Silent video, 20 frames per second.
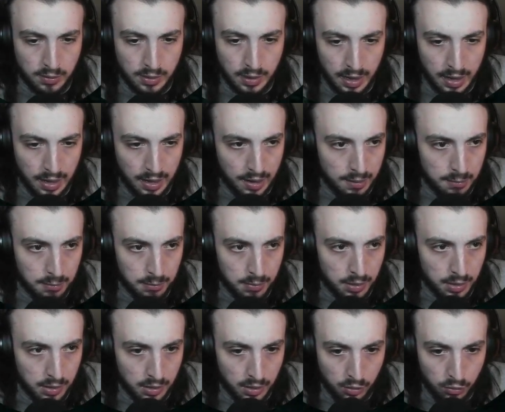dare him.
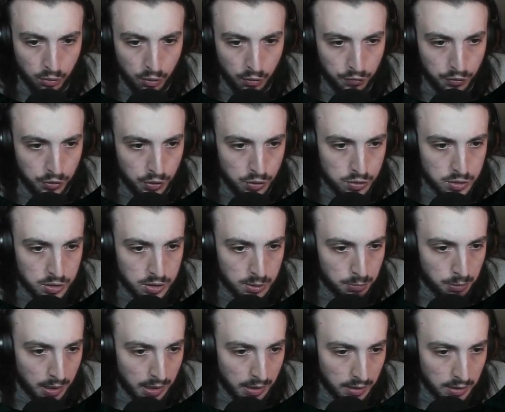I refuse to
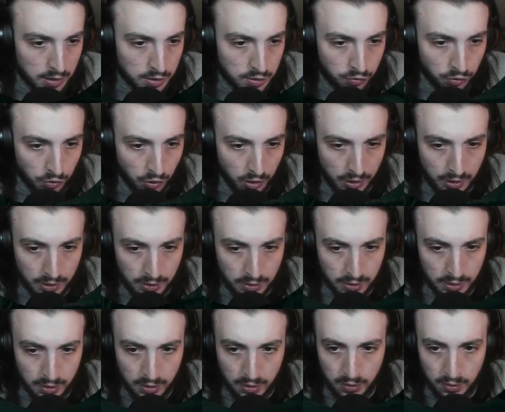break this fucking
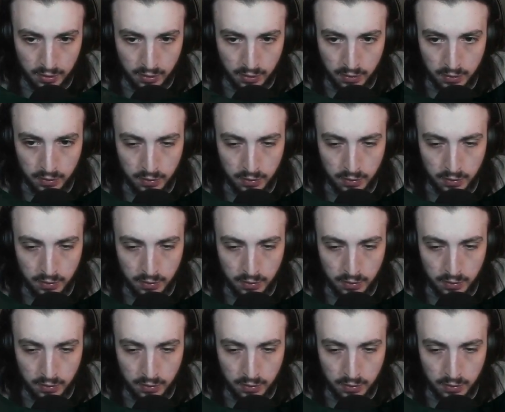thing.